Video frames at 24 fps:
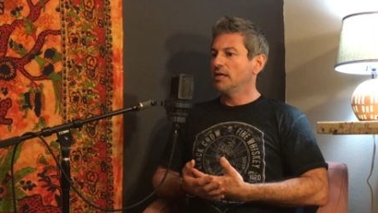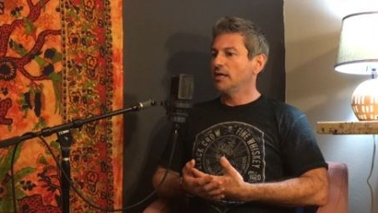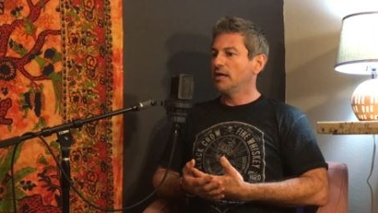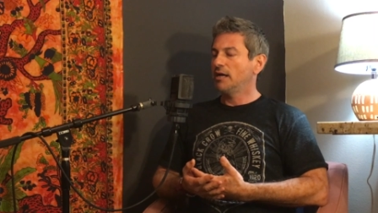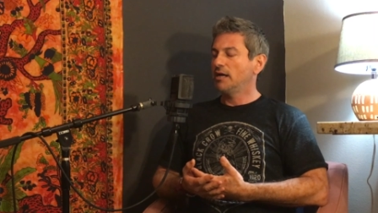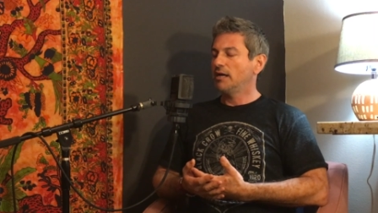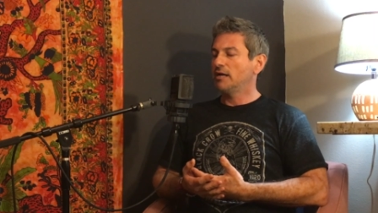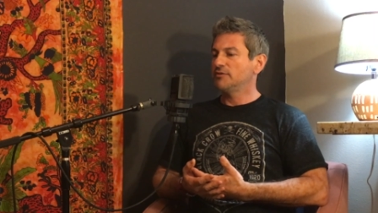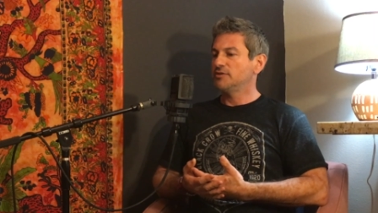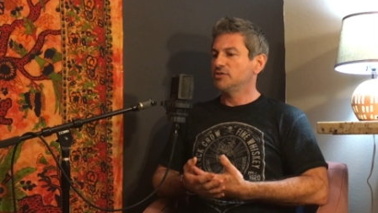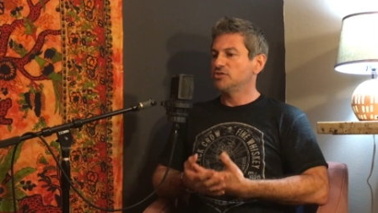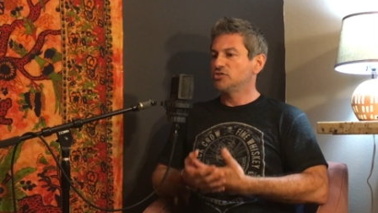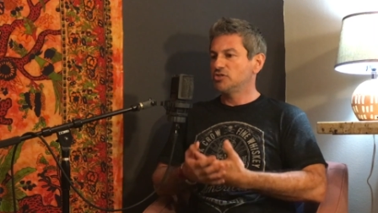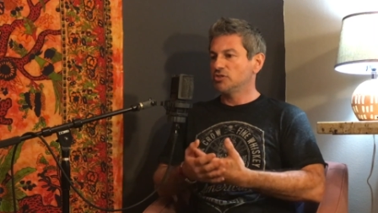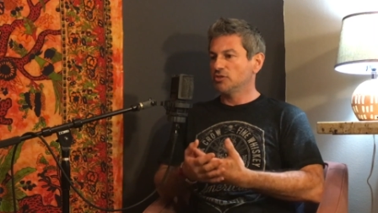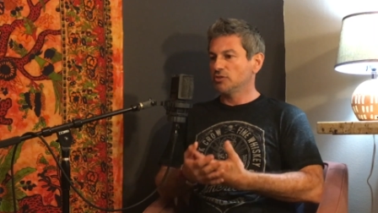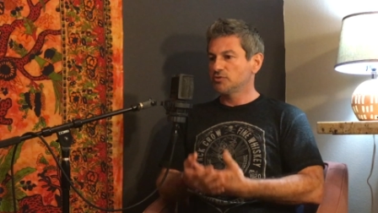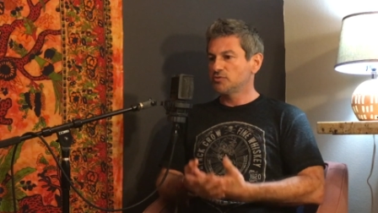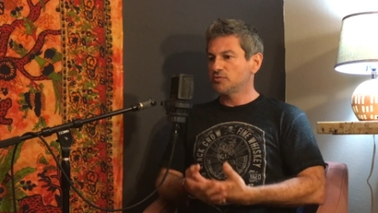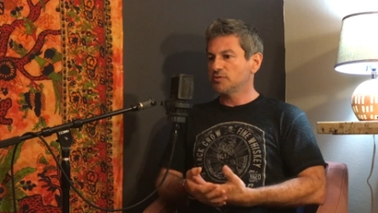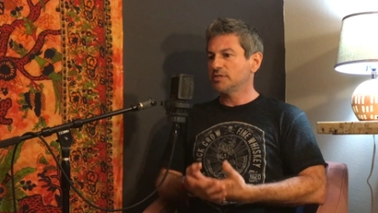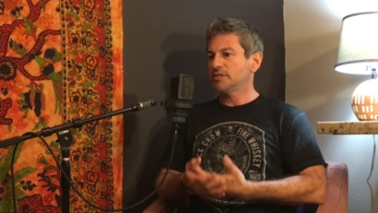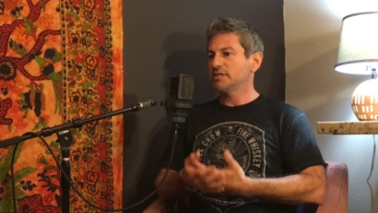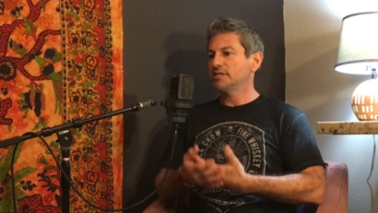the
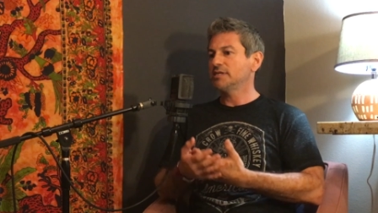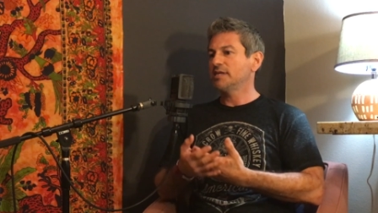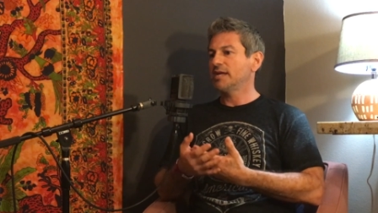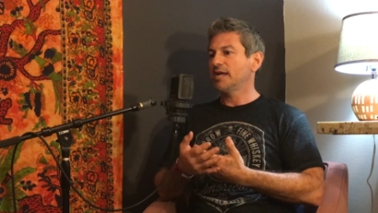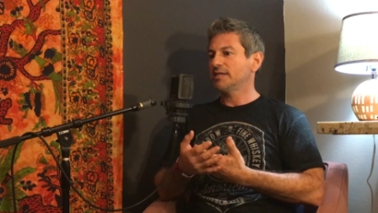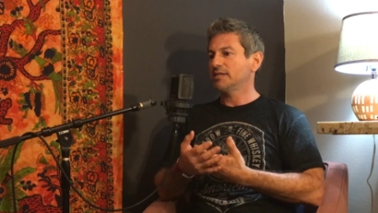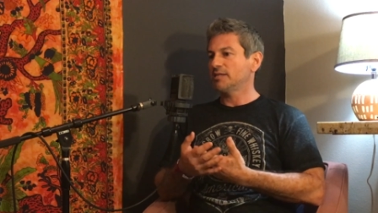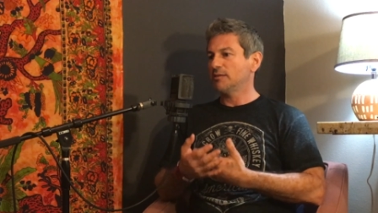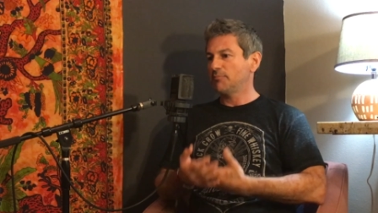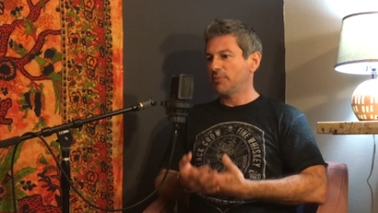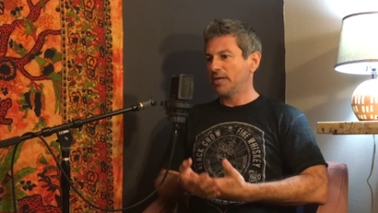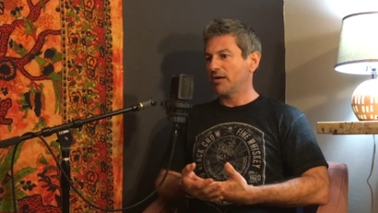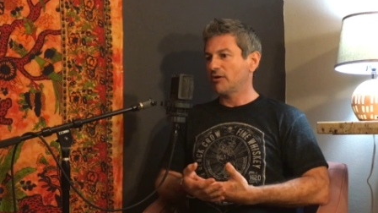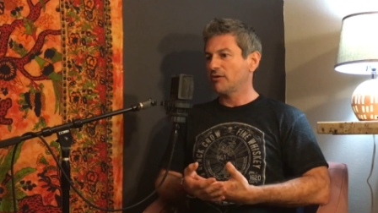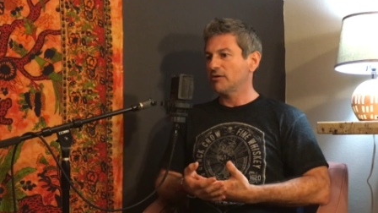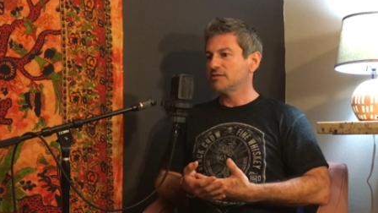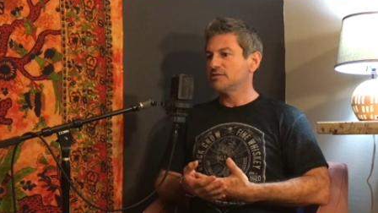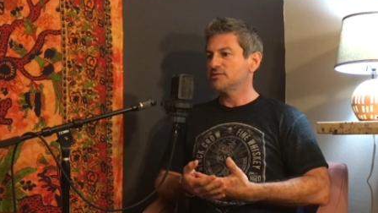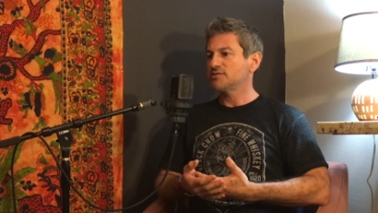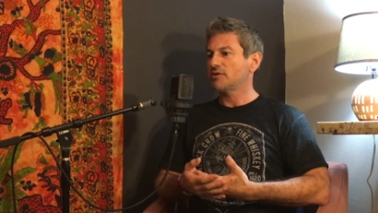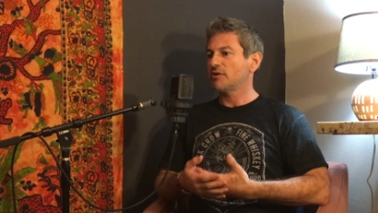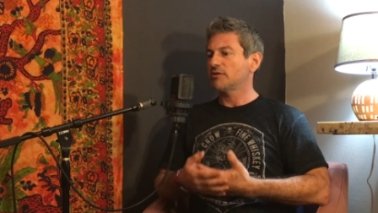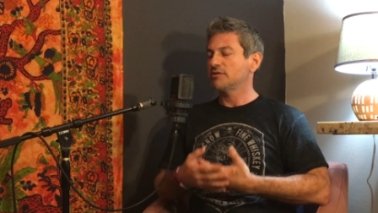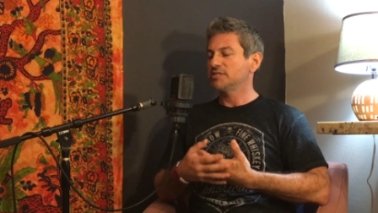children and the
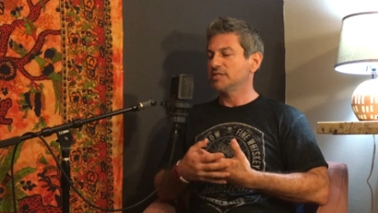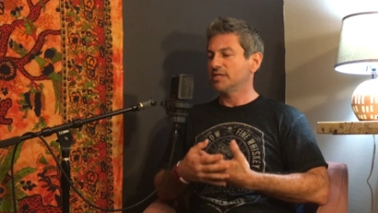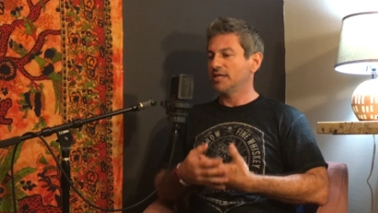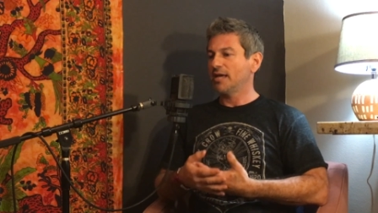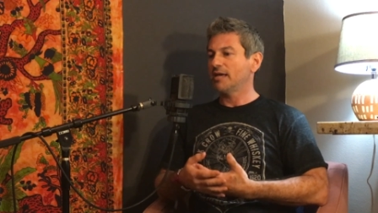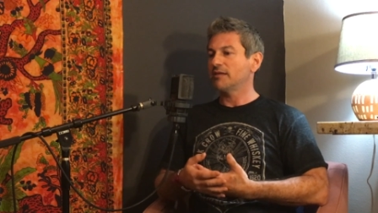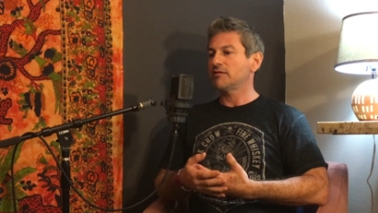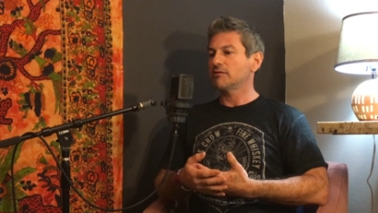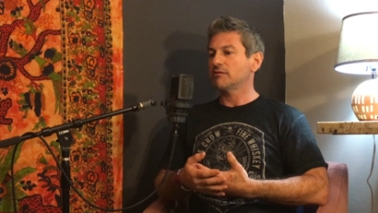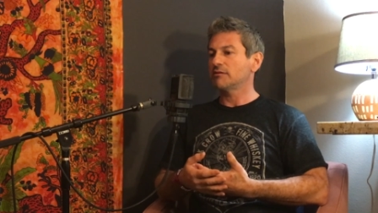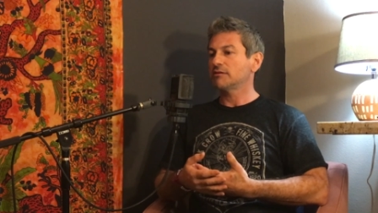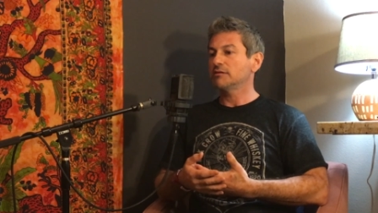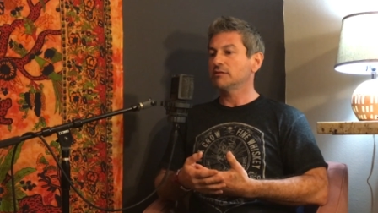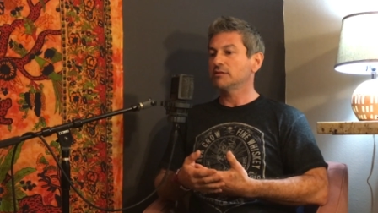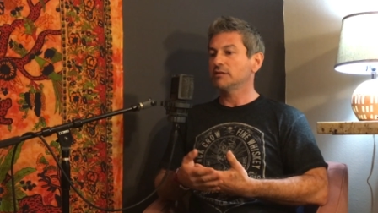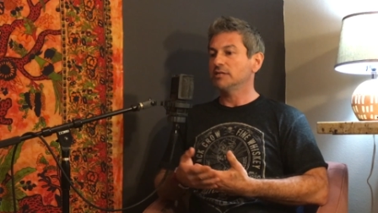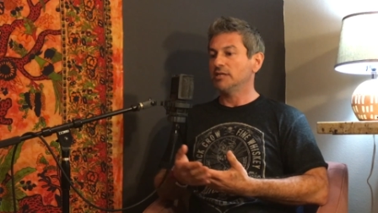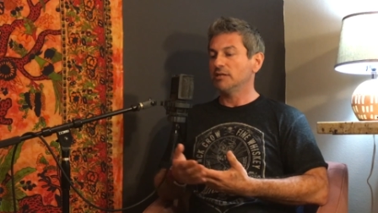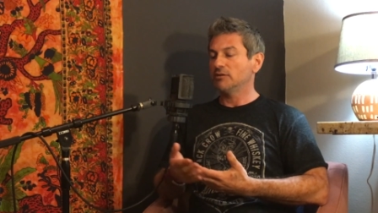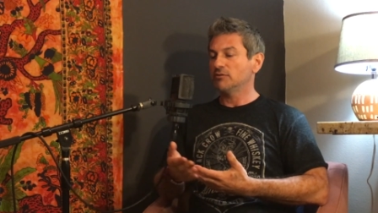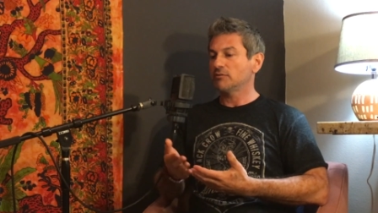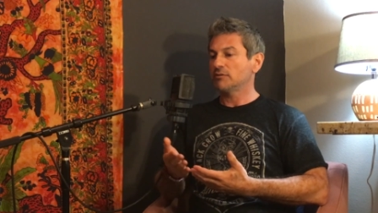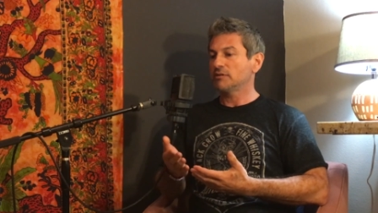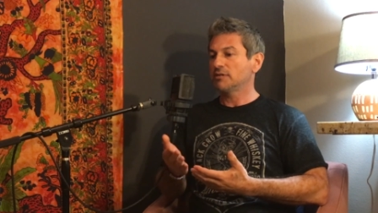parents are together,
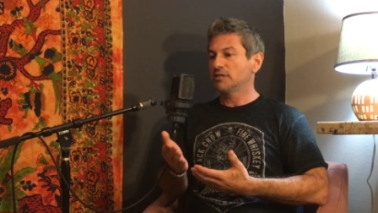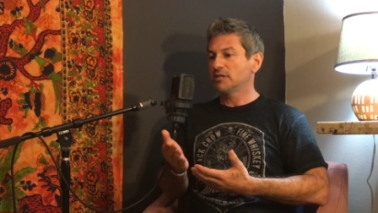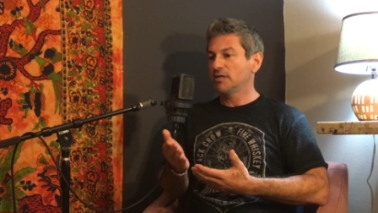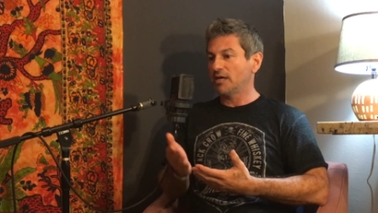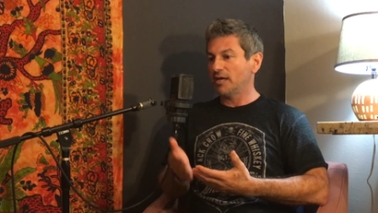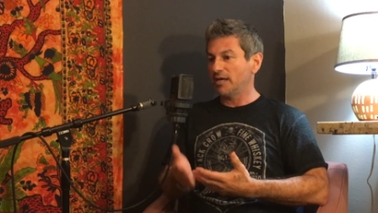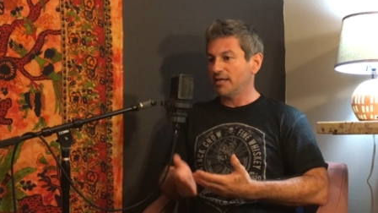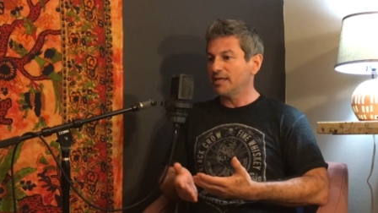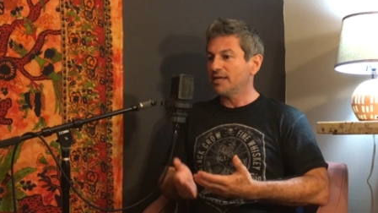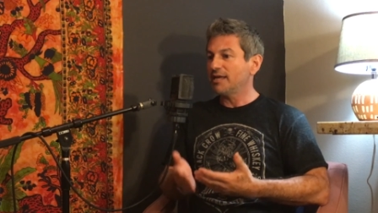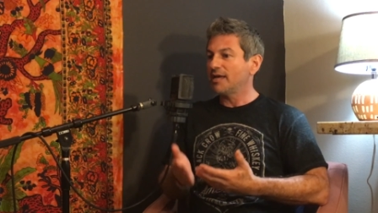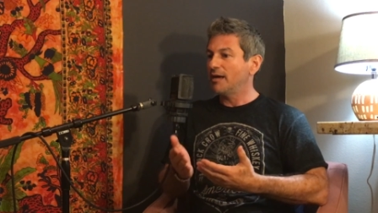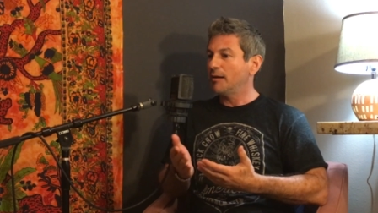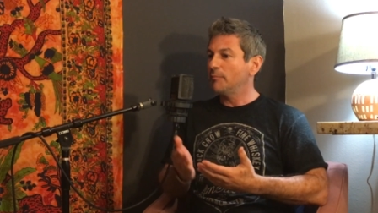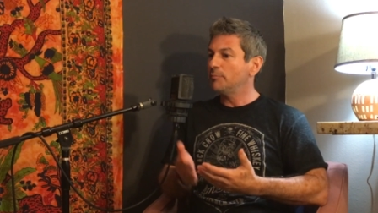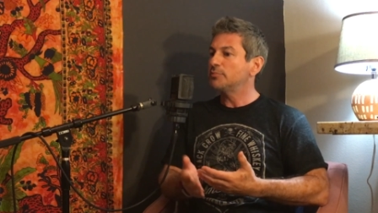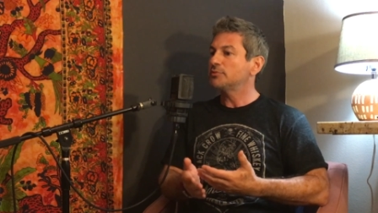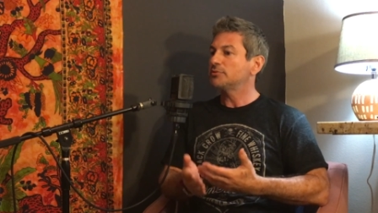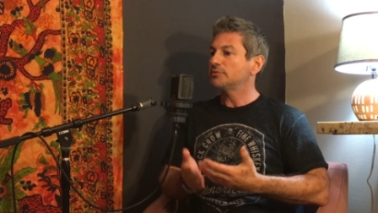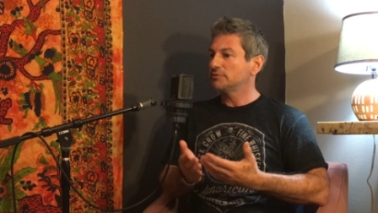cutting up